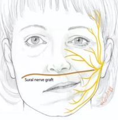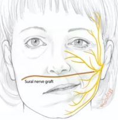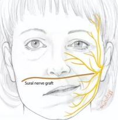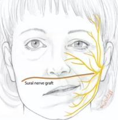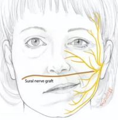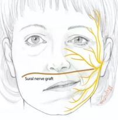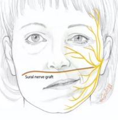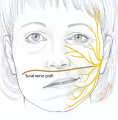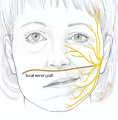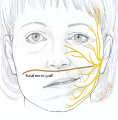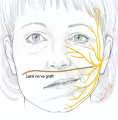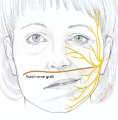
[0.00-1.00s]
electrical
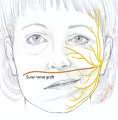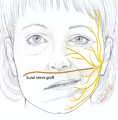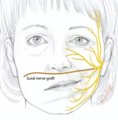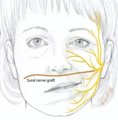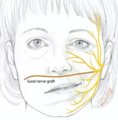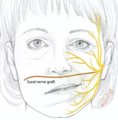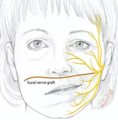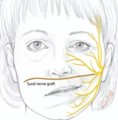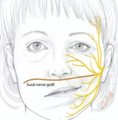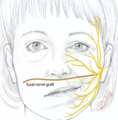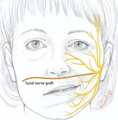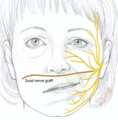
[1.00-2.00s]
stimulation
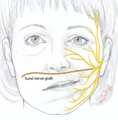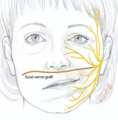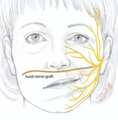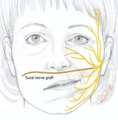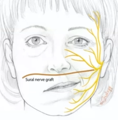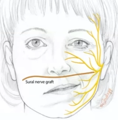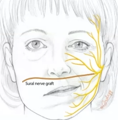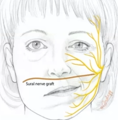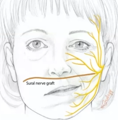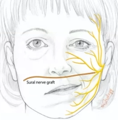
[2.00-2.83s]
completely. It should be